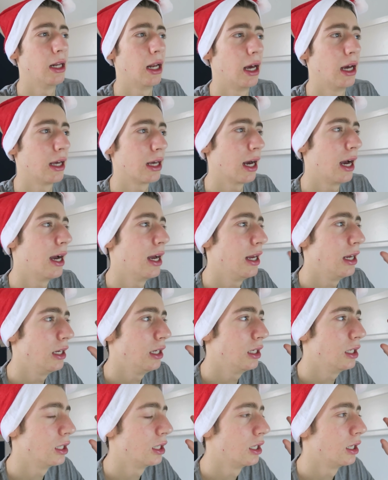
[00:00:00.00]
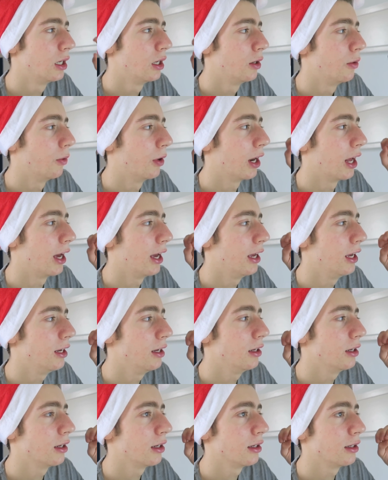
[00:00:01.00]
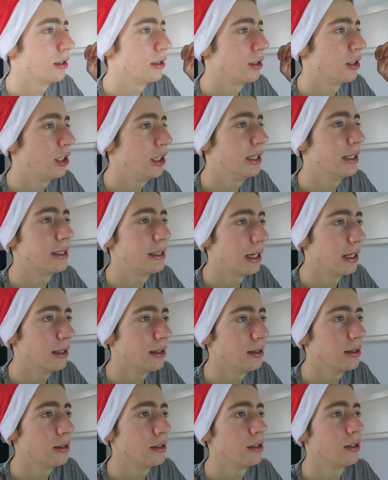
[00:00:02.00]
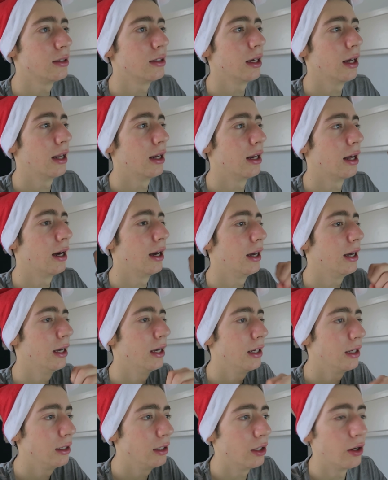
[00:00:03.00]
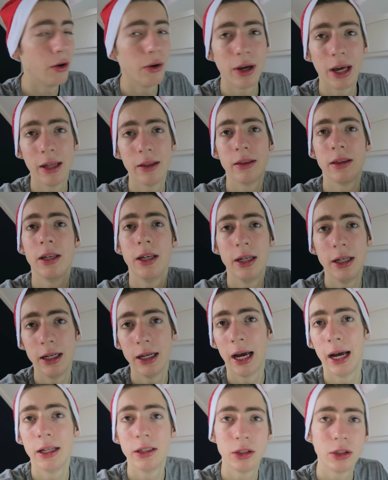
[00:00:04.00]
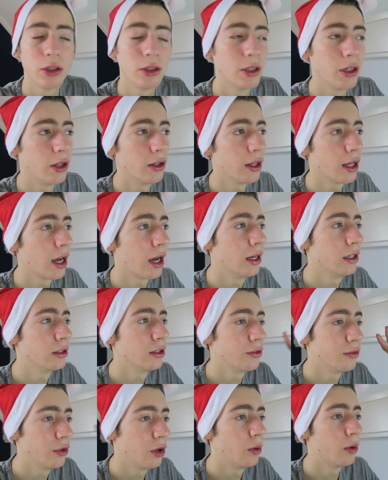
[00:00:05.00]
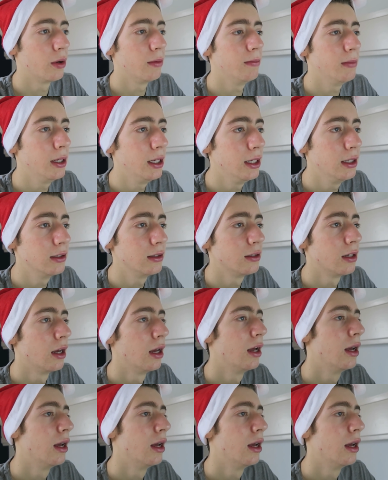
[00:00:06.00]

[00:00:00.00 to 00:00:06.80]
Like when I see a sentence and I, you know, get the answer and all that kind of stuff, know what it means,